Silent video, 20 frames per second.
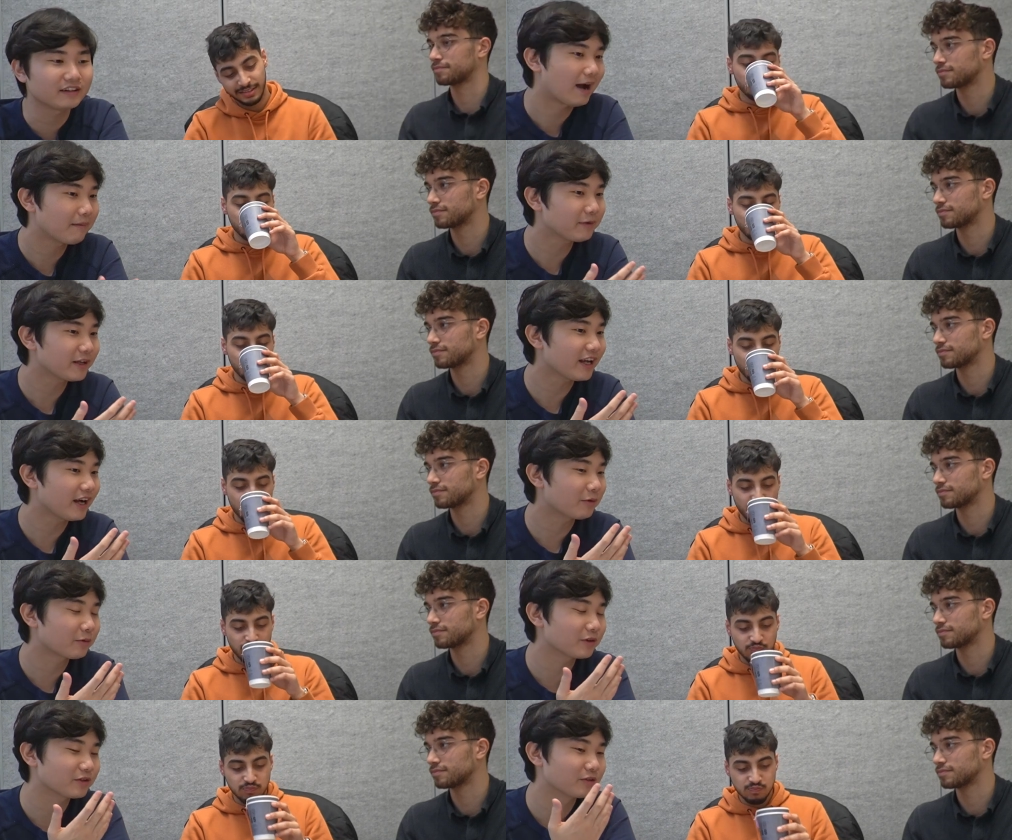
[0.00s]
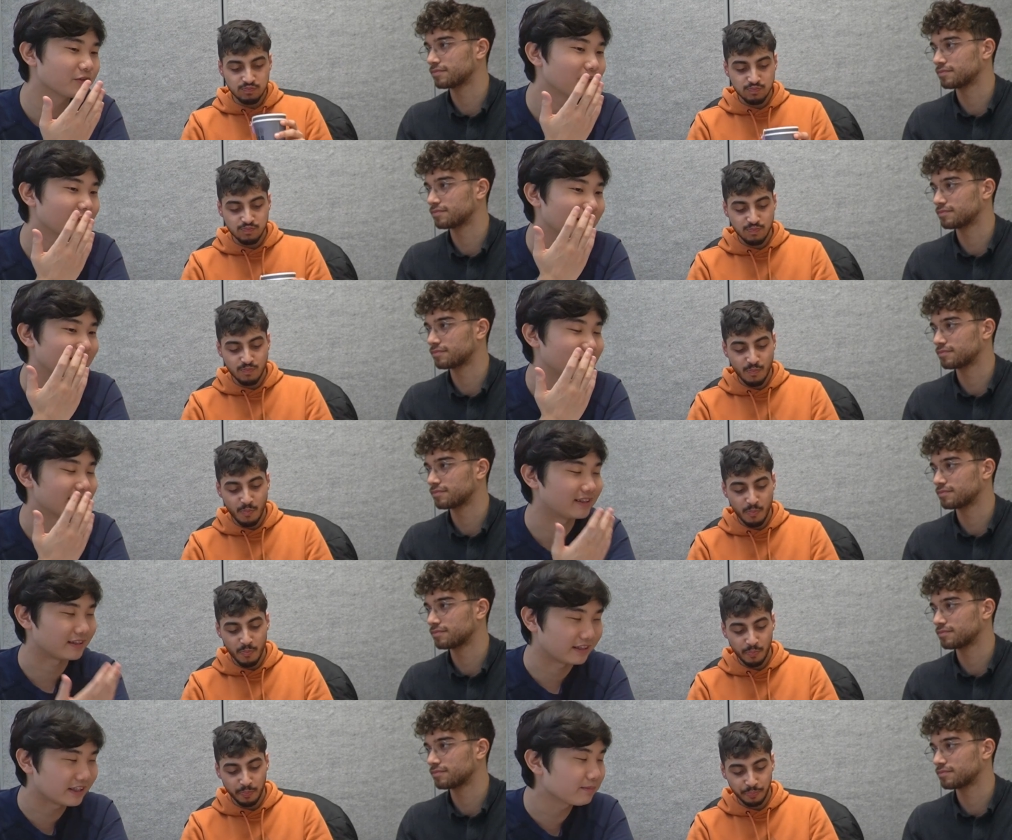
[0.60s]
Speaker 1: how many hours do you guys
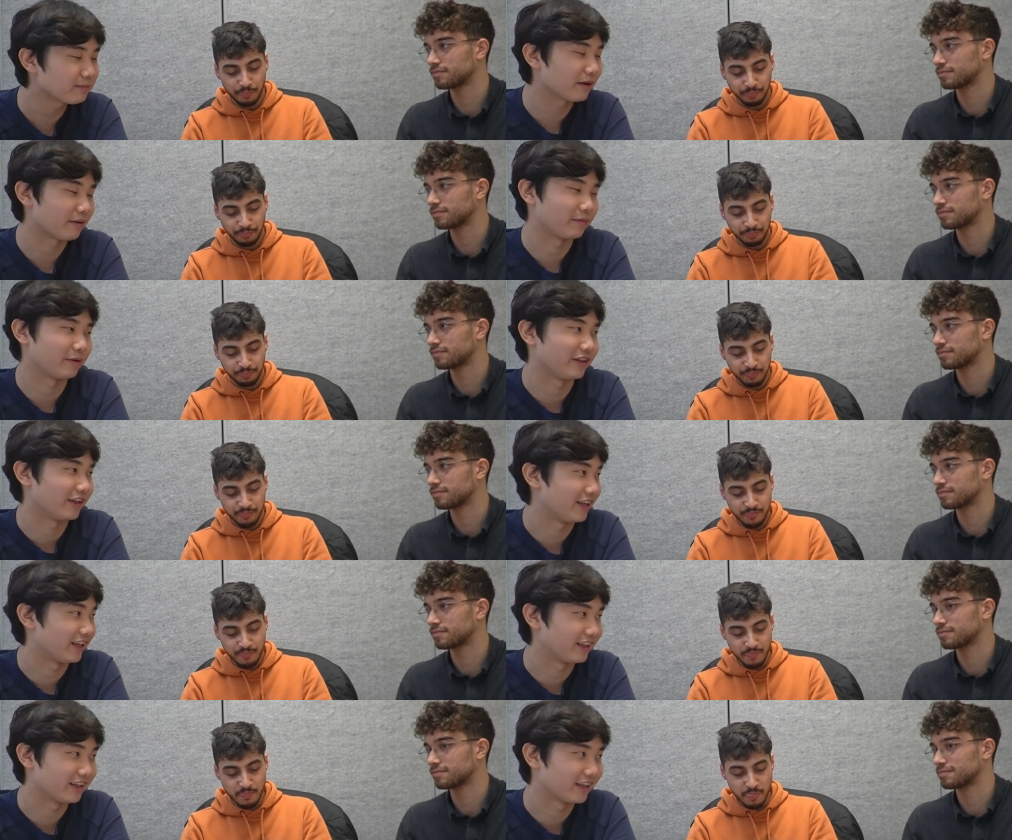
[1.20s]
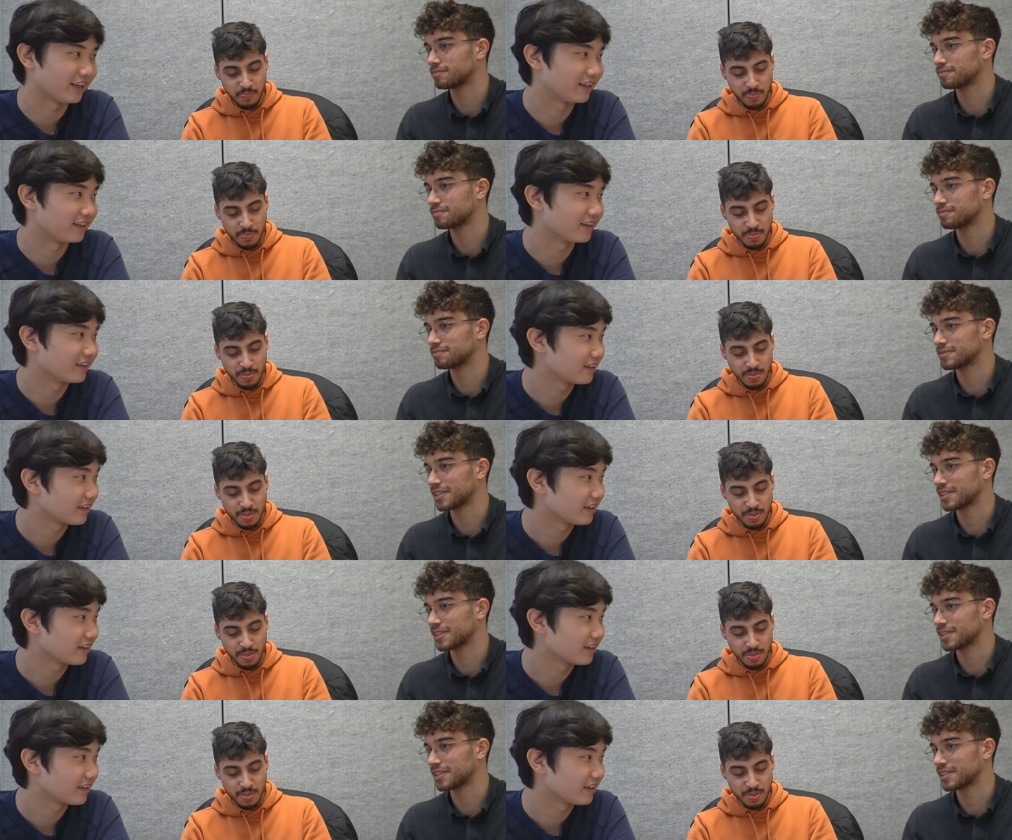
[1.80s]
sleep every day then?